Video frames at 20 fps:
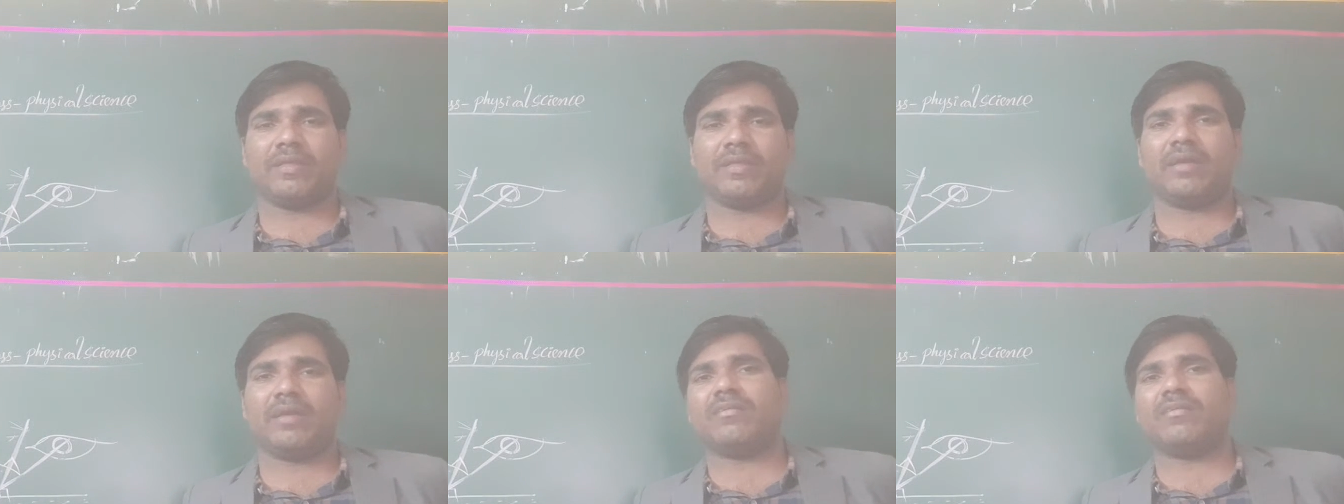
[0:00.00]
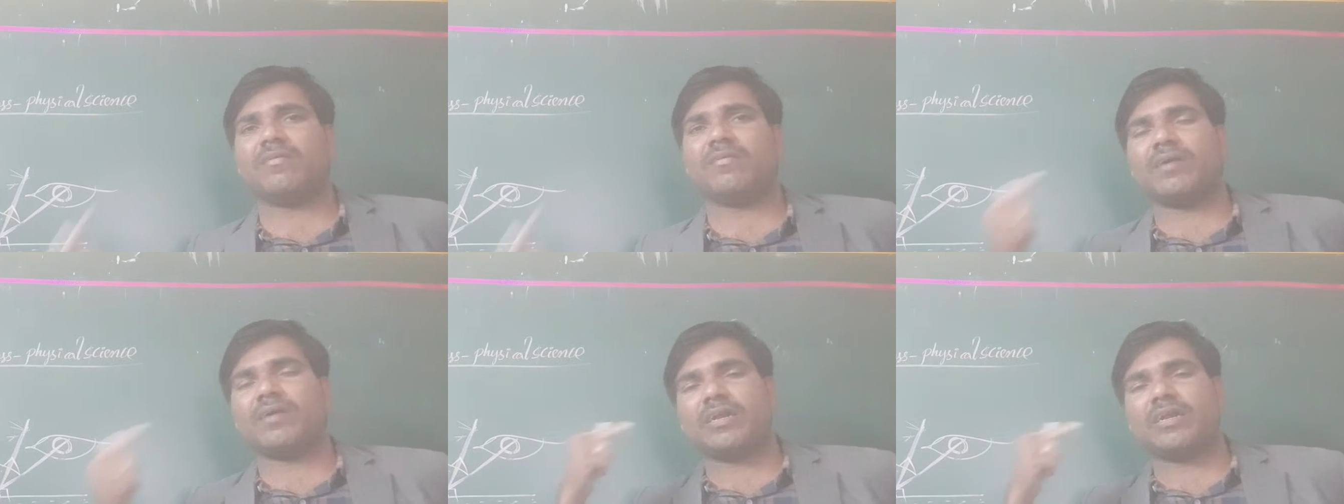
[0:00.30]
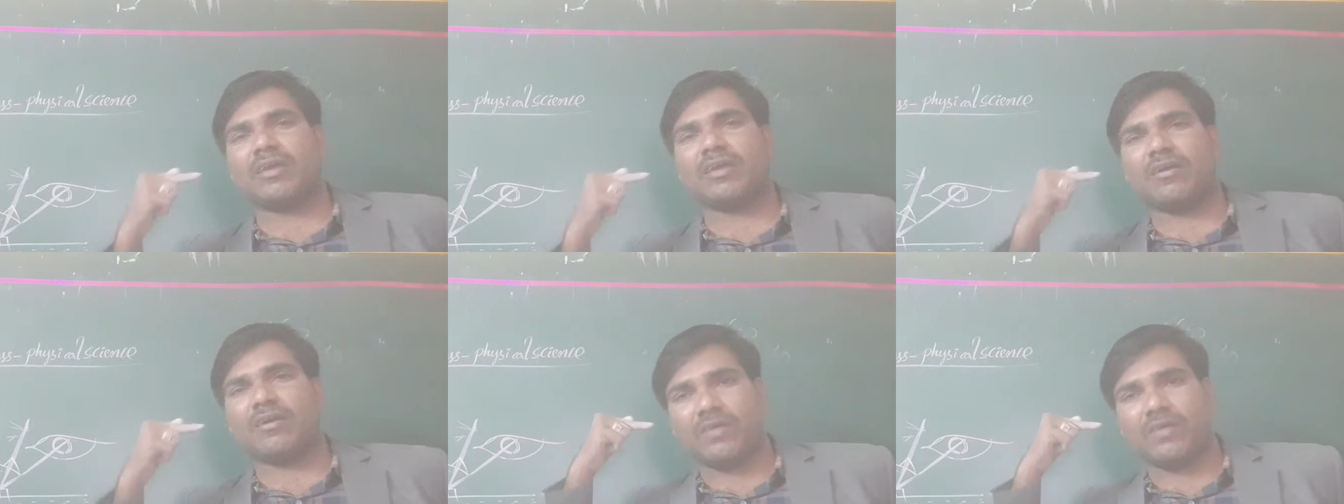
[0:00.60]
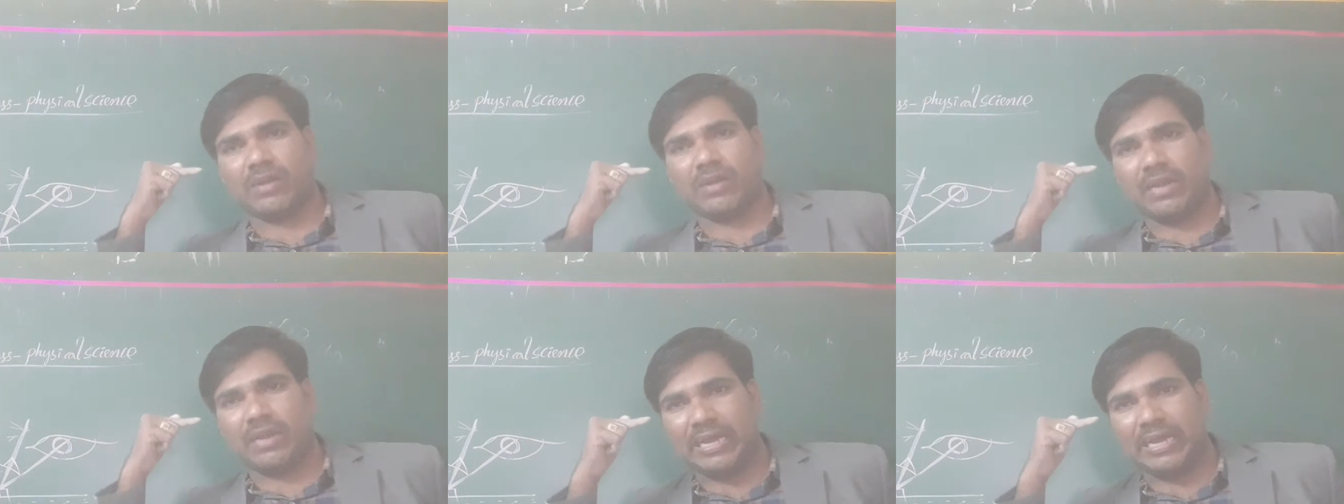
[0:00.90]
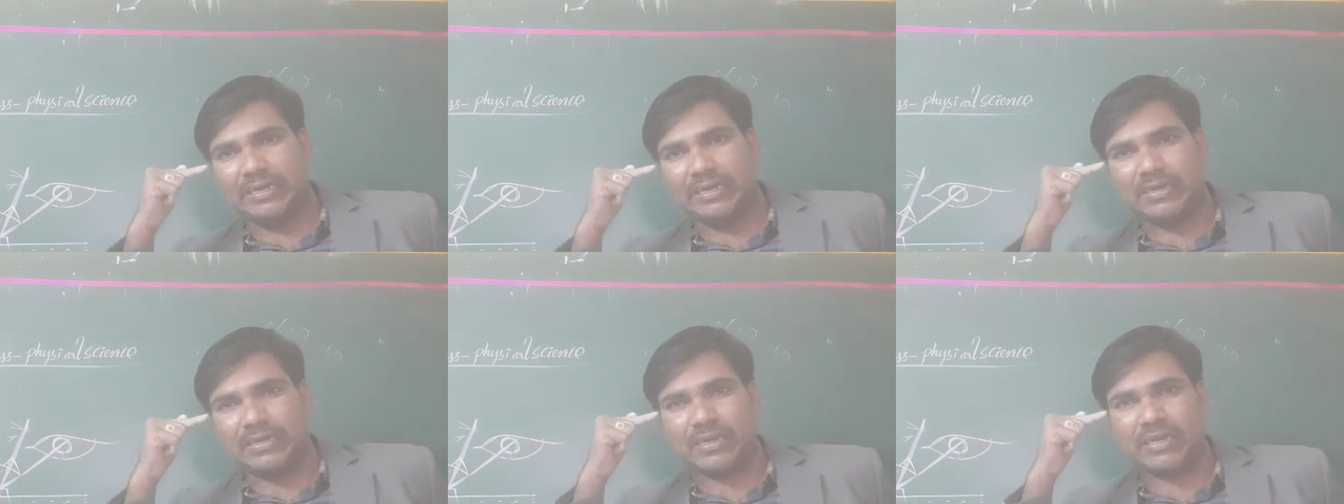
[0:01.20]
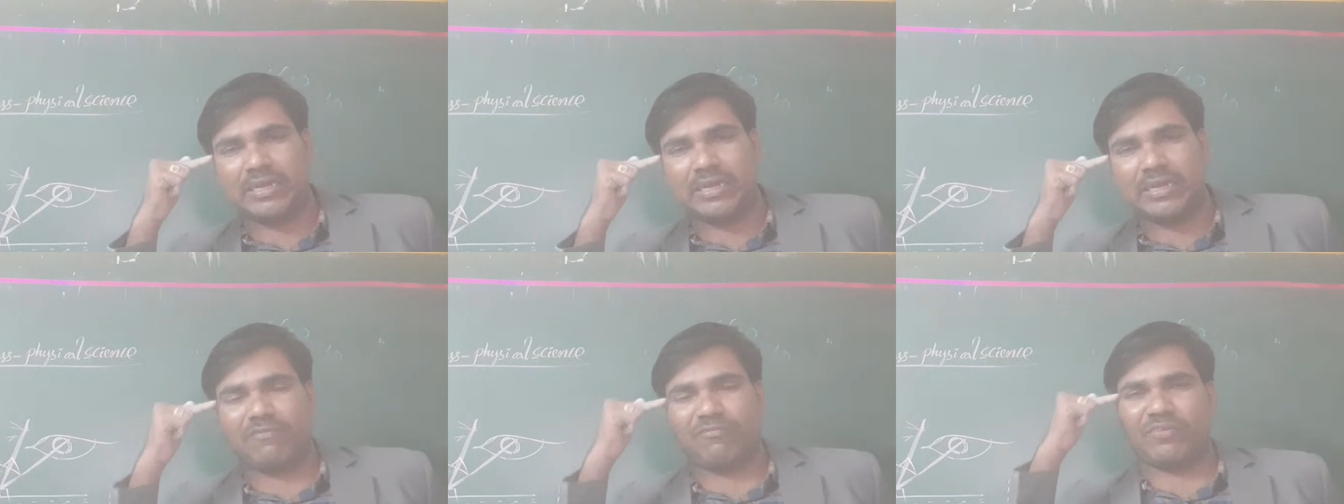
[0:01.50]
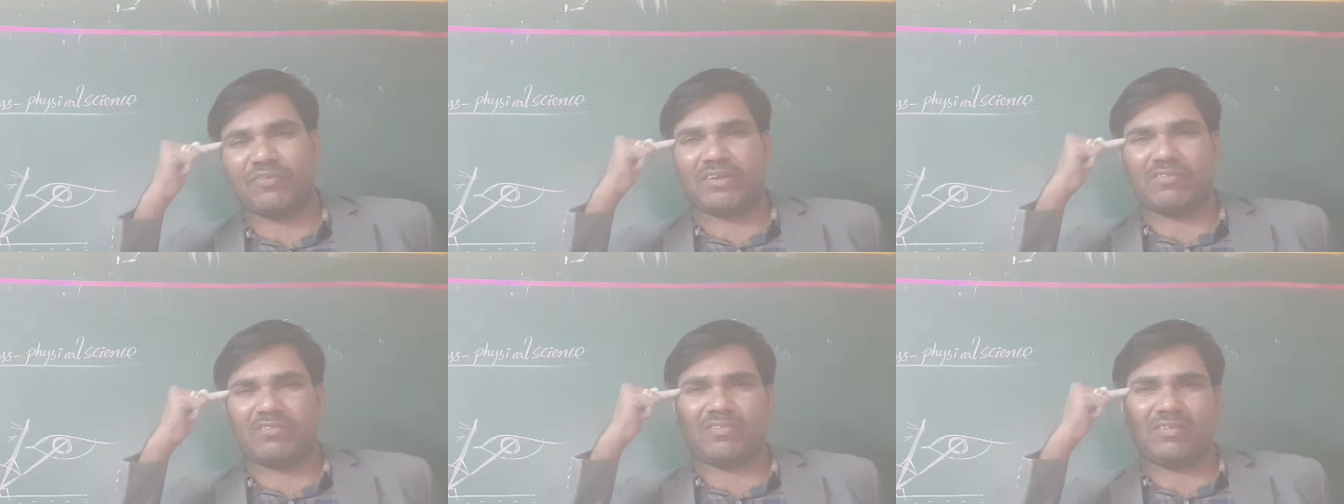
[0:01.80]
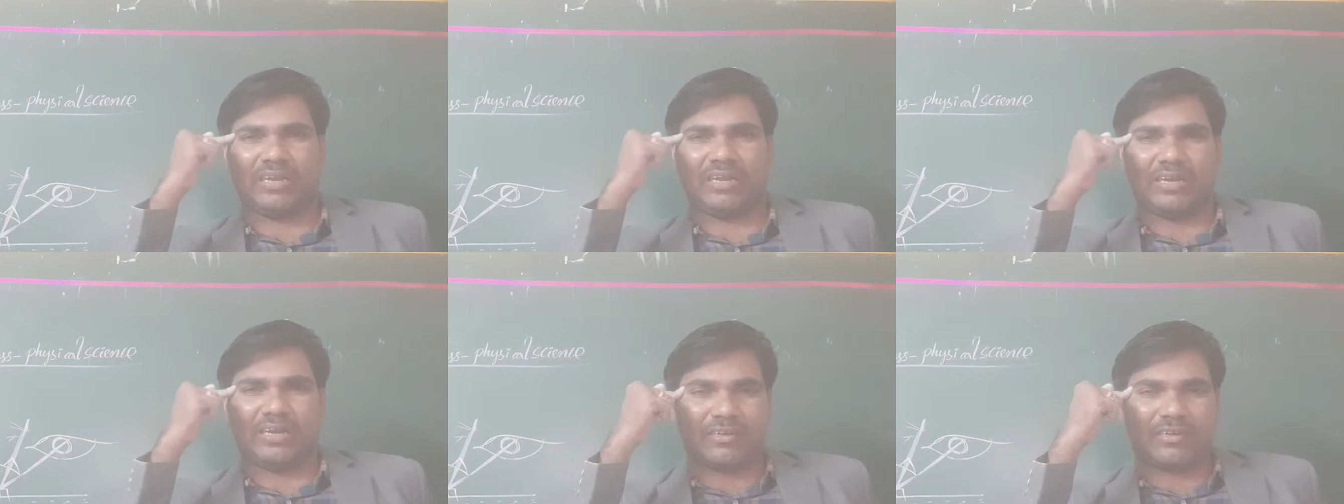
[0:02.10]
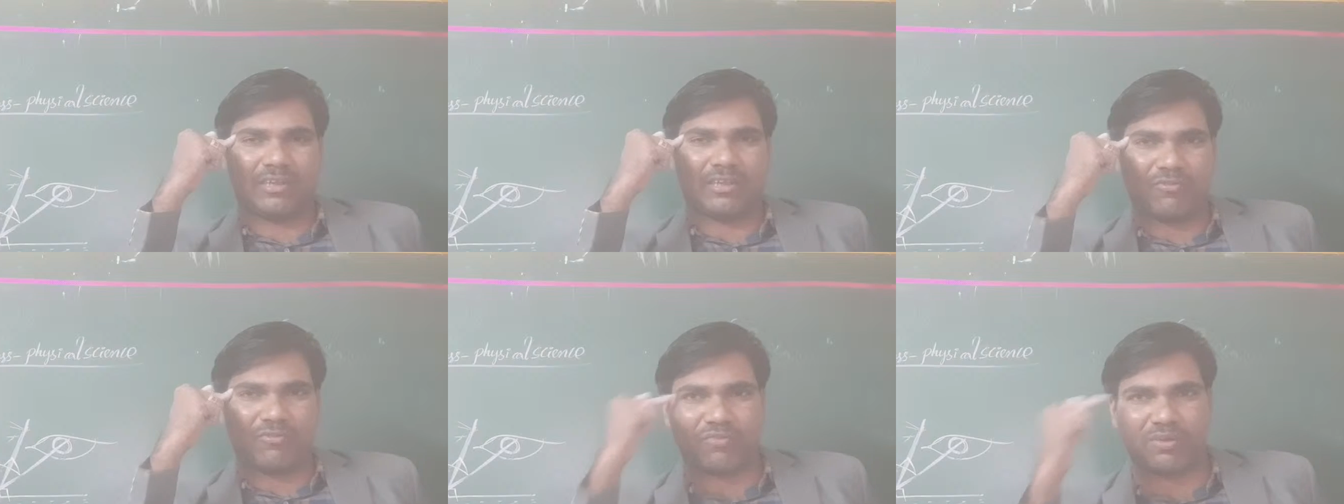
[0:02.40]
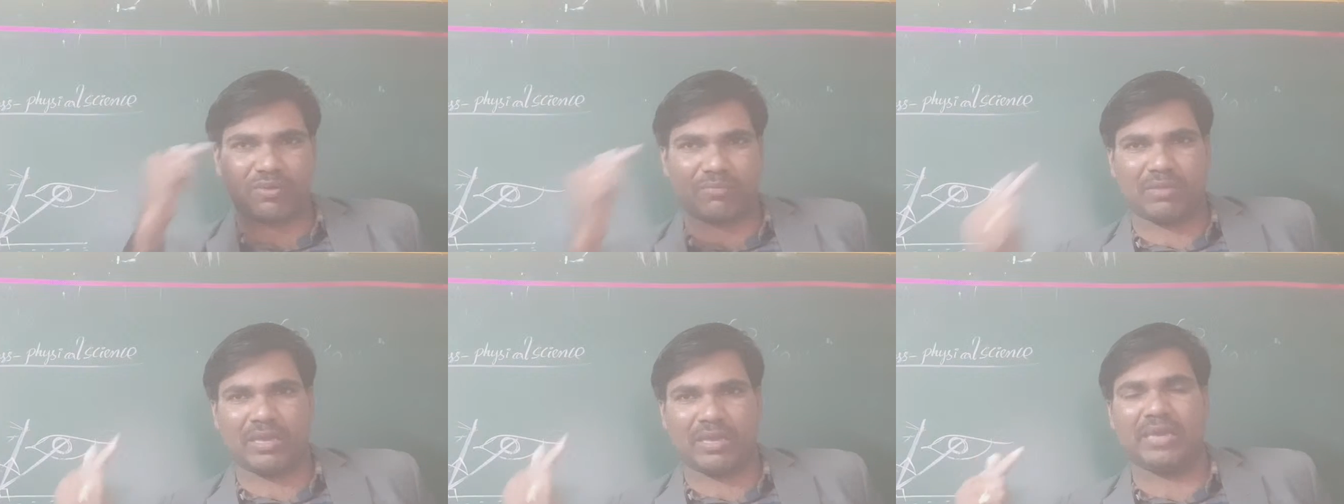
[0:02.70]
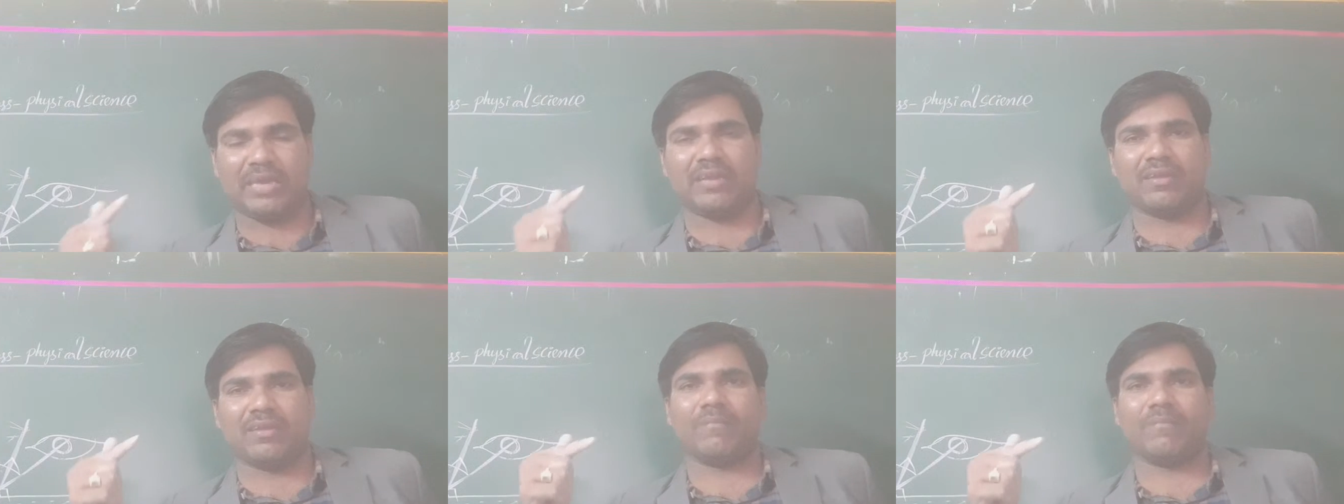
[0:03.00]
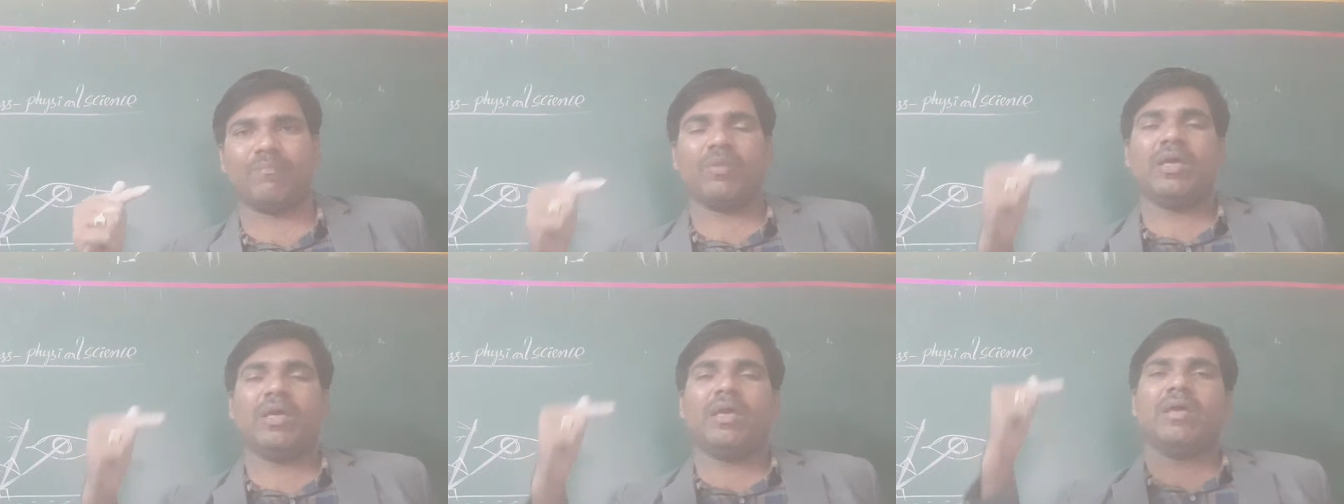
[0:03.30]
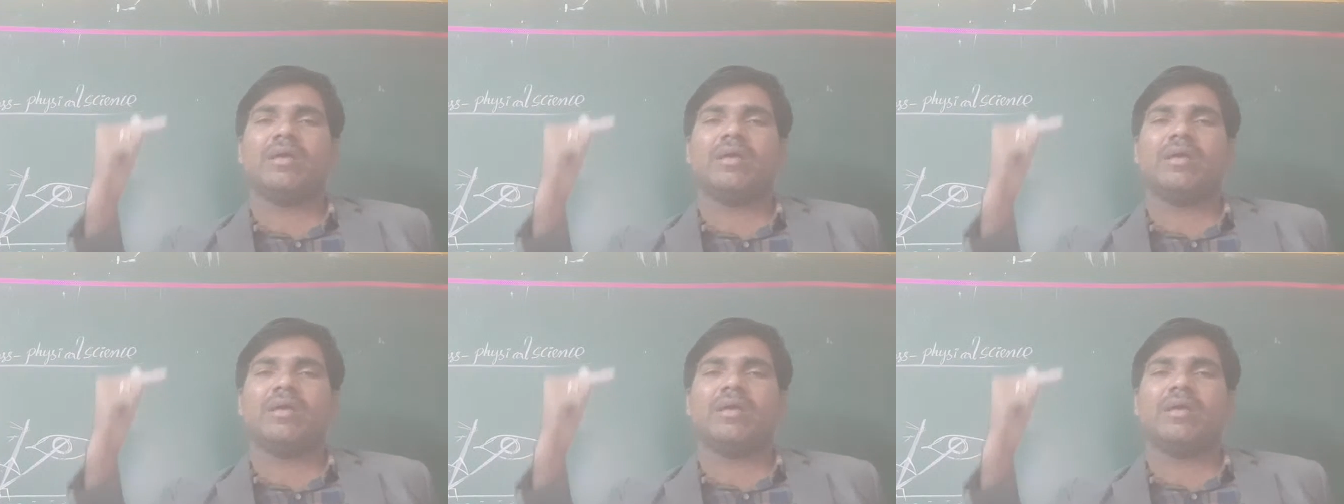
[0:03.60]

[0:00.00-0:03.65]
There is a what? Our light ray first enter from air.